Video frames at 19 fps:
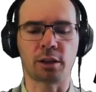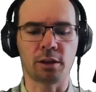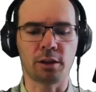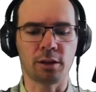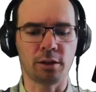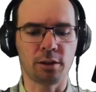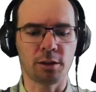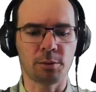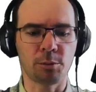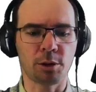
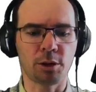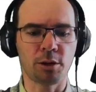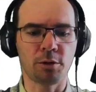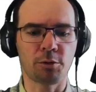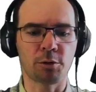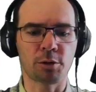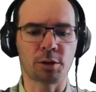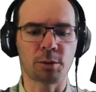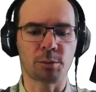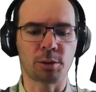let me give
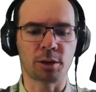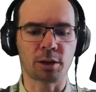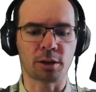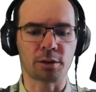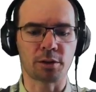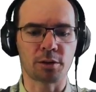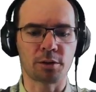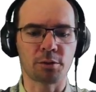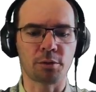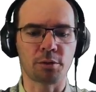you some 10
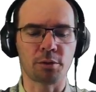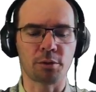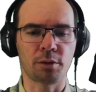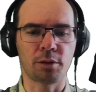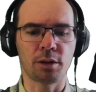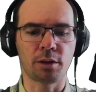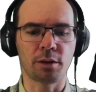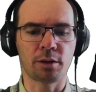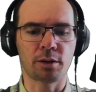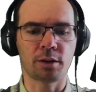
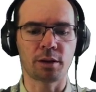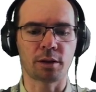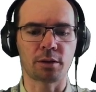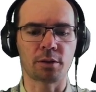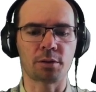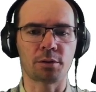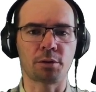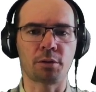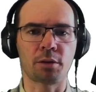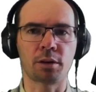
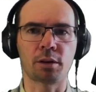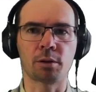seconds to think